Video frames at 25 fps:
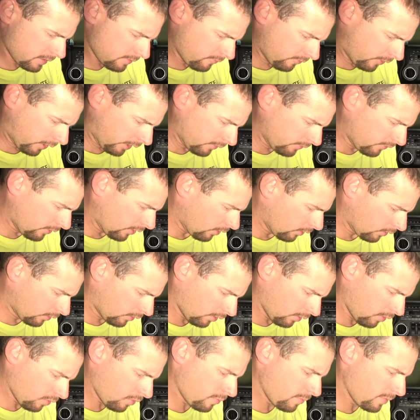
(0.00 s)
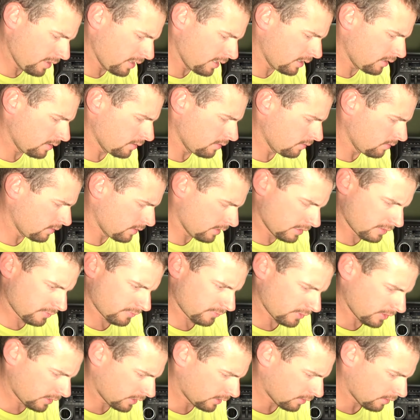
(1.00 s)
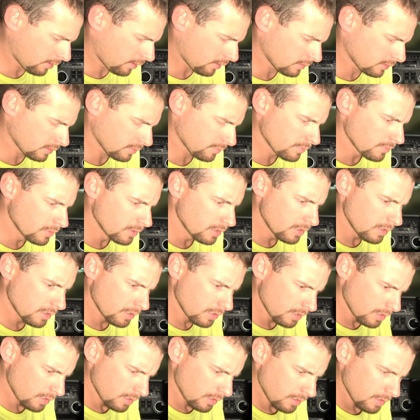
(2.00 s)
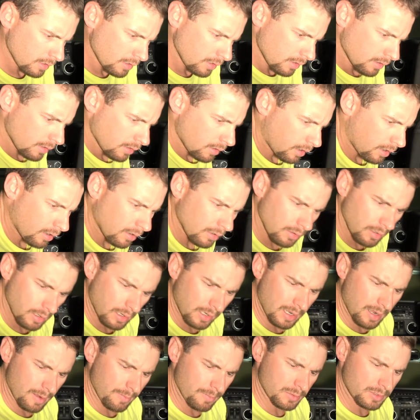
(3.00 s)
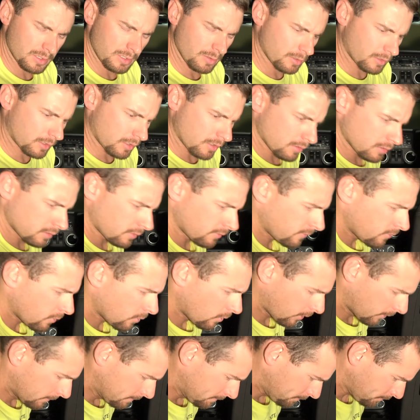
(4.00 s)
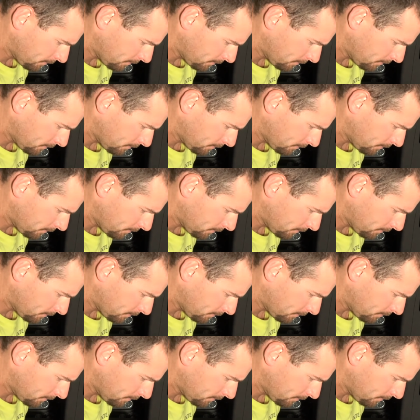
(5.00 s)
and like Velcro them in. That's freaking awesome. I'll look up and see what those are for.